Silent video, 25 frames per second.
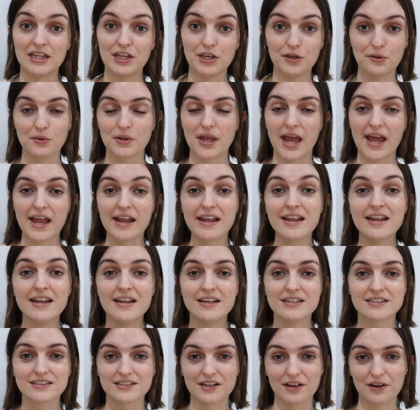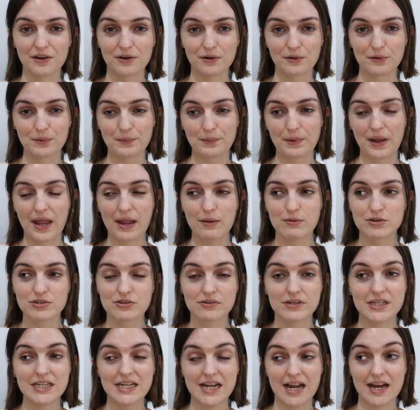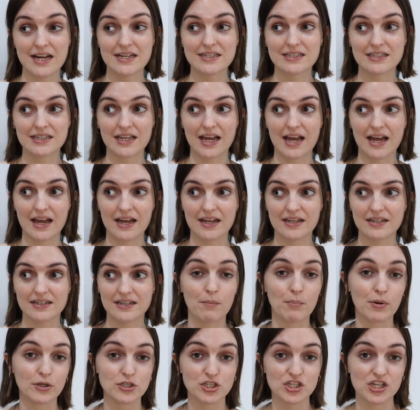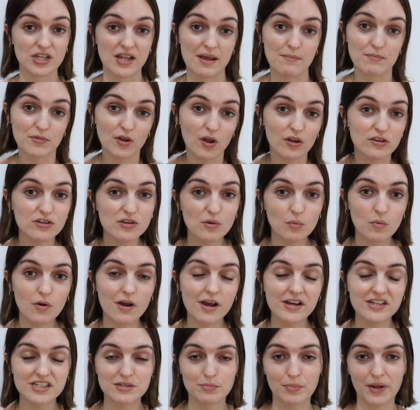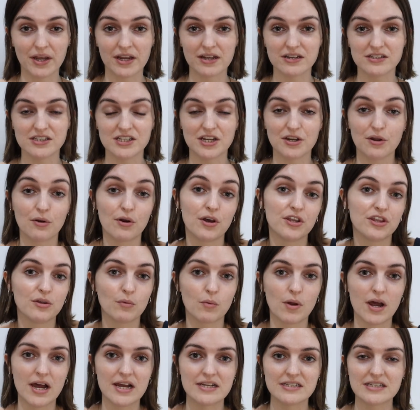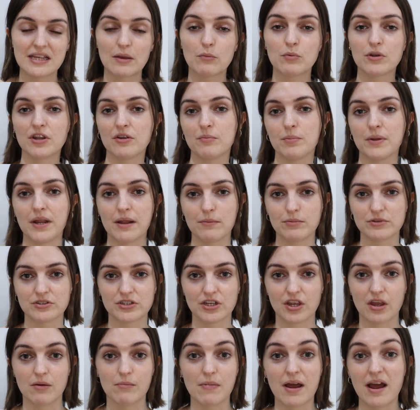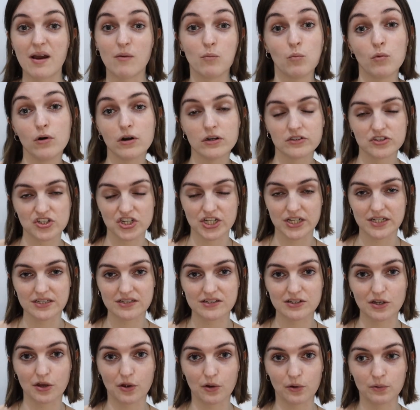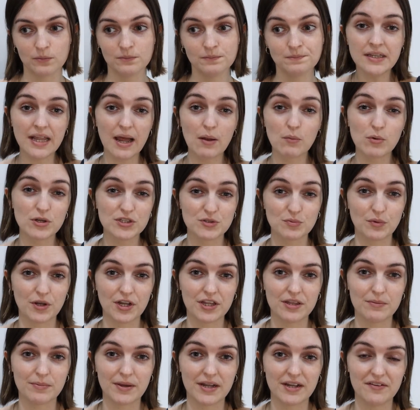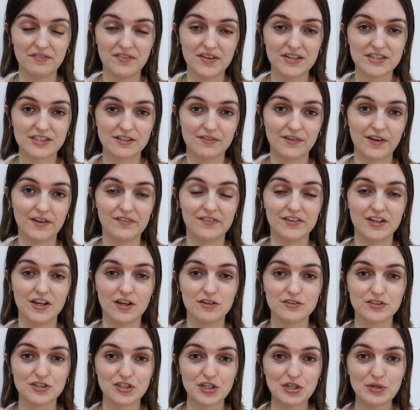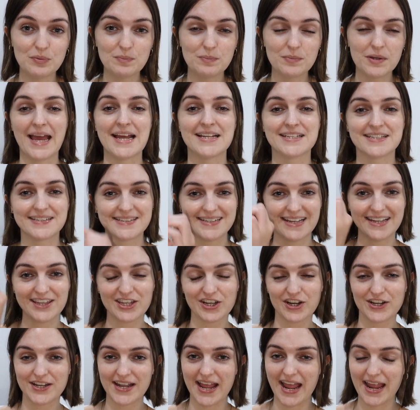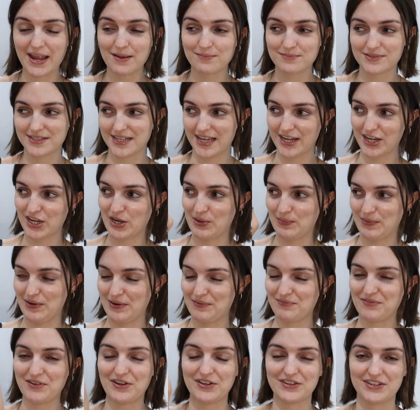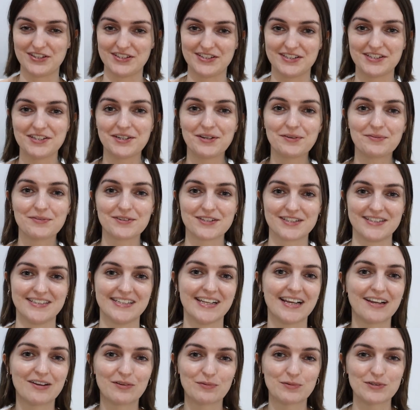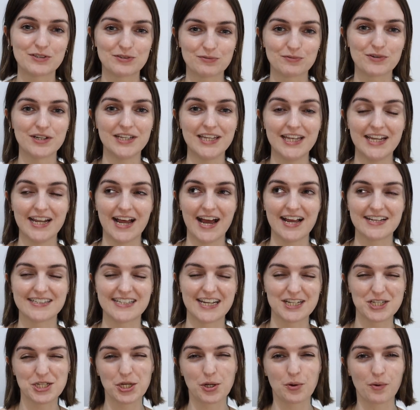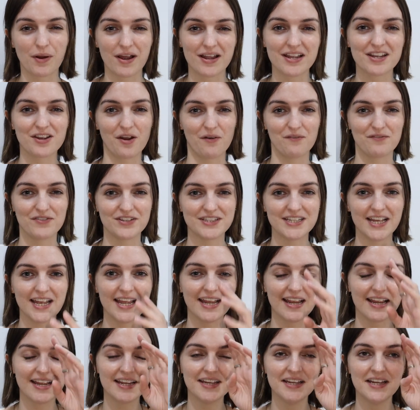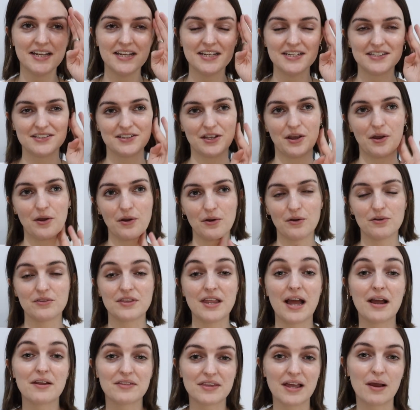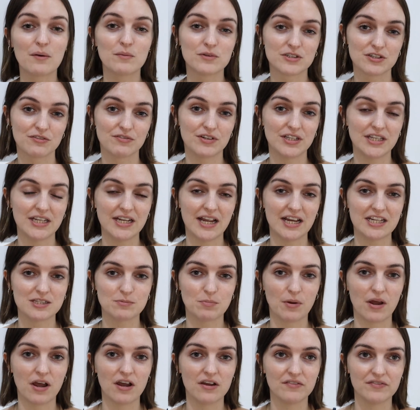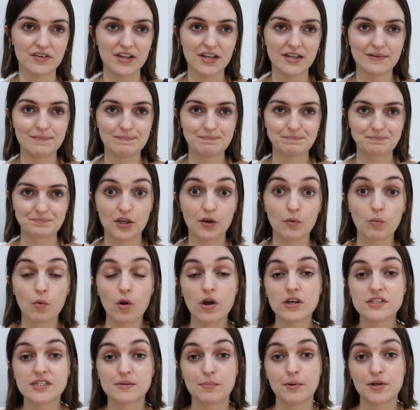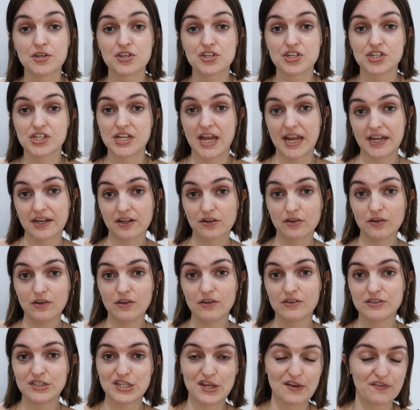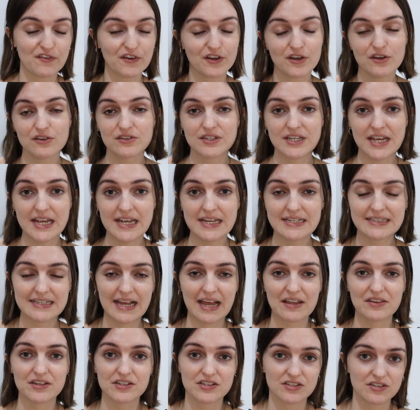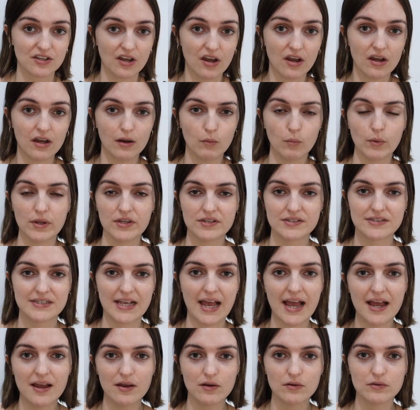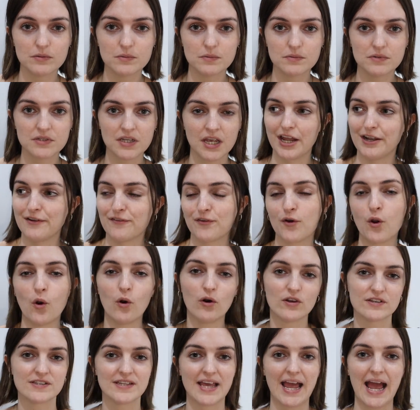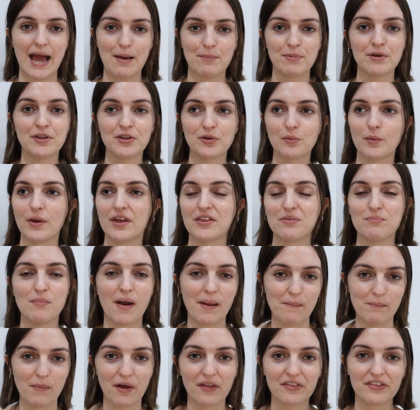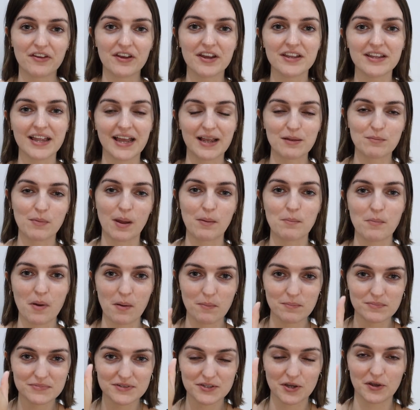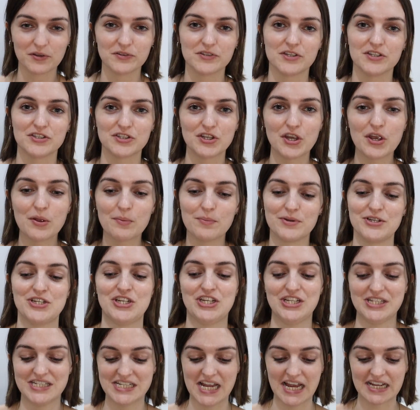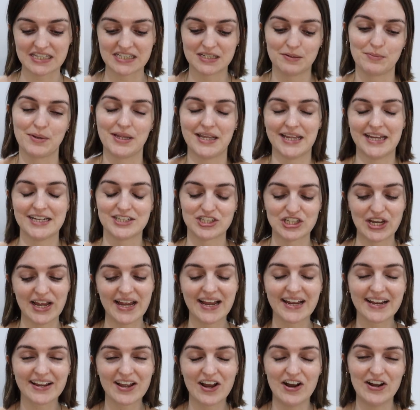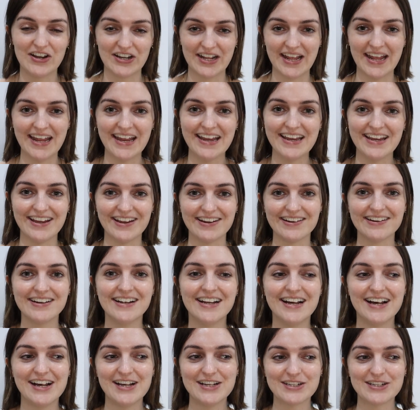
in the UK, so it was really nice that a bunch of them got to watch, because, you know, otherwise they wouldn't have been able to come out and watch it. So that was one of the benefits of having it on Zoom. Getting to see their names like coming up on the Zoom was like, was really nice, actually quite comforting. So that was a really nice part of it. There was a bunch of technical difficulties at the start with sound, and of course they happened with my mother. Like, my mum's on the Zoom and she's texting me like, Jay, I can't hear you.